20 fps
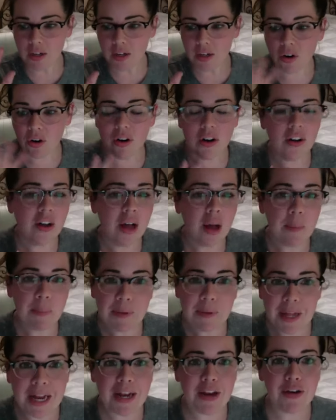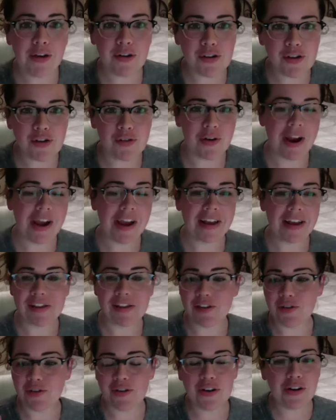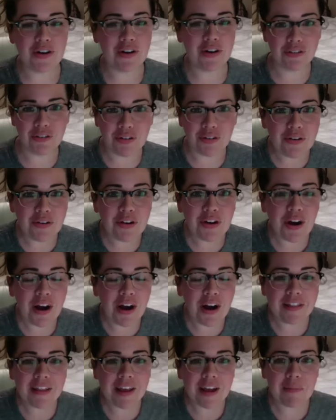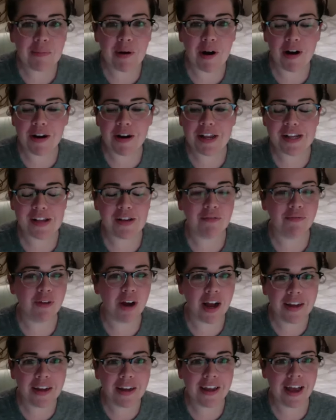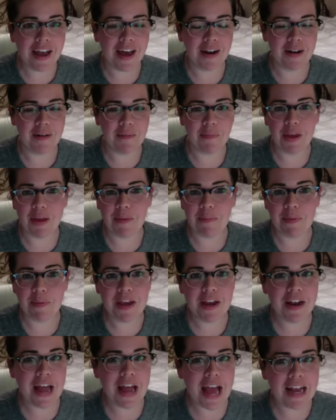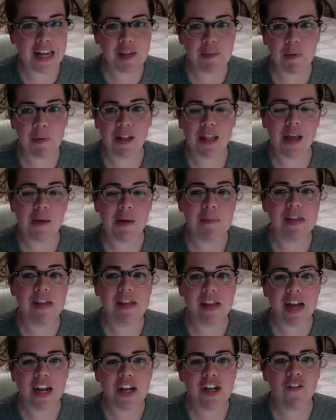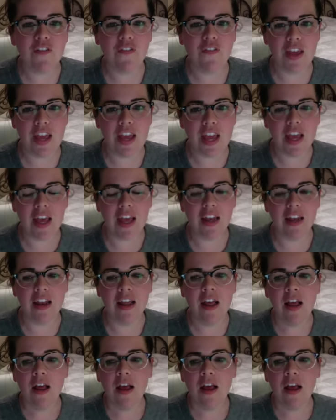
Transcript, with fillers: girl play to your strengths do your do your online parties and rock at them like be an expert like i'm such a fan